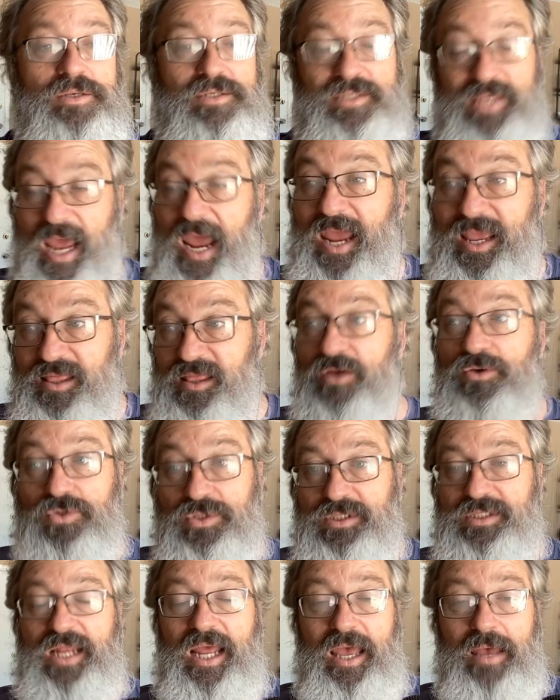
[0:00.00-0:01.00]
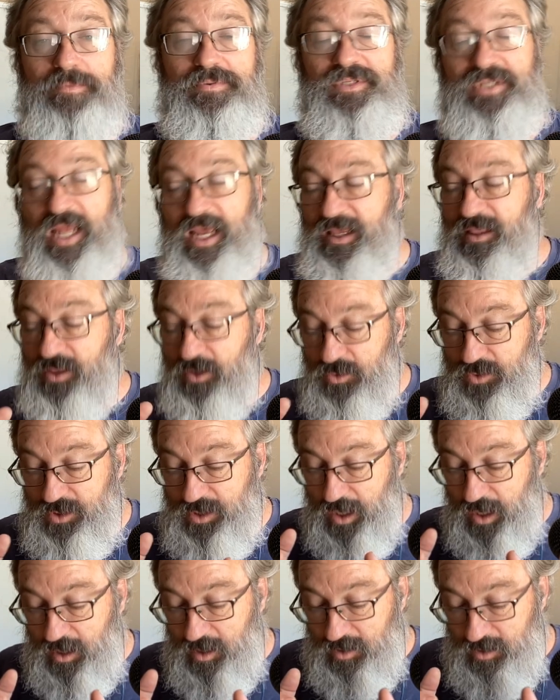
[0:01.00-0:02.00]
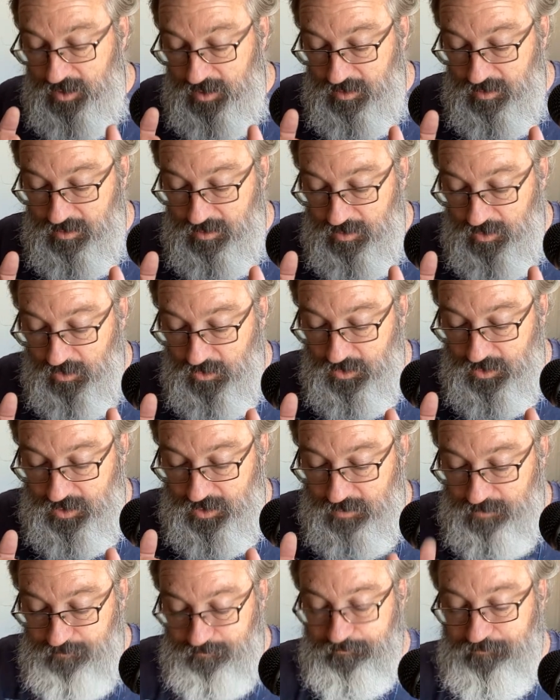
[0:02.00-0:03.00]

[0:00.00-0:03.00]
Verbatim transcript: take those steps take those those